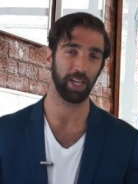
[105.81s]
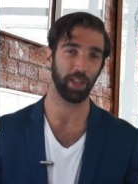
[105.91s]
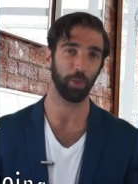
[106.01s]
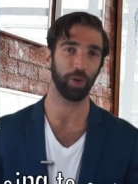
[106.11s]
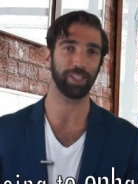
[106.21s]
In
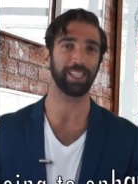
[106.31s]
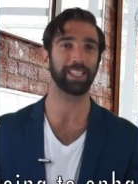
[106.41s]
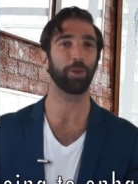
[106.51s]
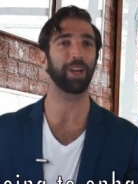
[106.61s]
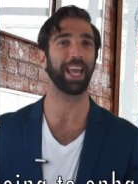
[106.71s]
other words, is
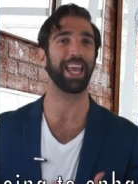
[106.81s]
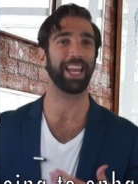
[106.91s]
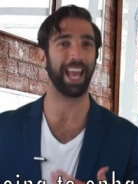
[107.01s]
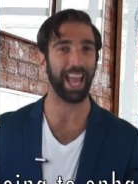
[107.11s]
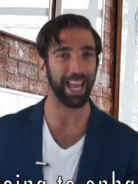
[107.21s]
this going to
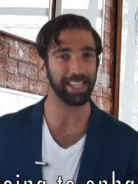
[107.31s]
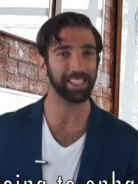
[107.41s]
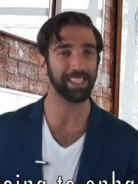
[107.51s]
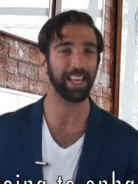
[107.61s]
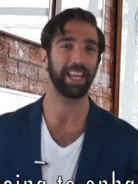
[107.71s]

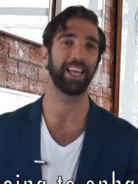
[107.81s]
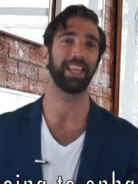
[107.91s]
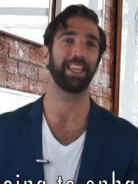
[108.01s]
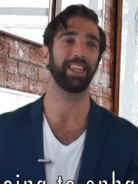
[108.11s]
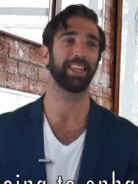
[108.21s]
enhance
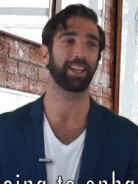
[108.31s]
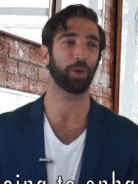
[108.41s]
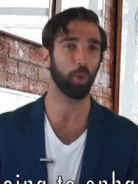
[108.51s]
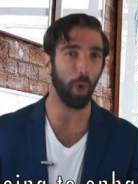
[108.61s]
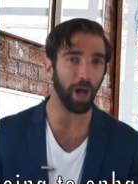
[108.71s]
the
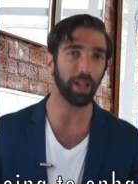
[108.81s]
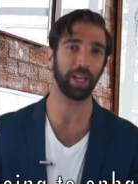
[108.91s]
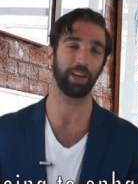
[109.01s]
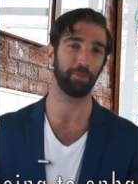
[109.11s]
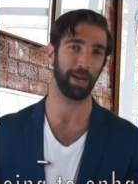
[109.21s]

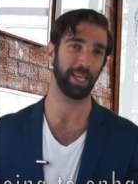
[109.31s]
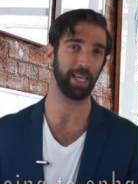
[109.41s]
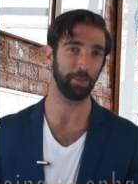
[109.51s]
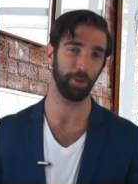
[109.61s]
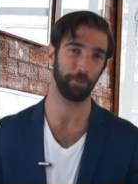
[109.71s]
quality of my
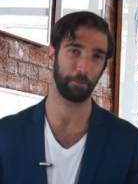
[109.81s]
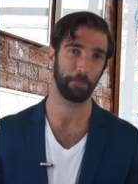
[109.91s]
Hebrew?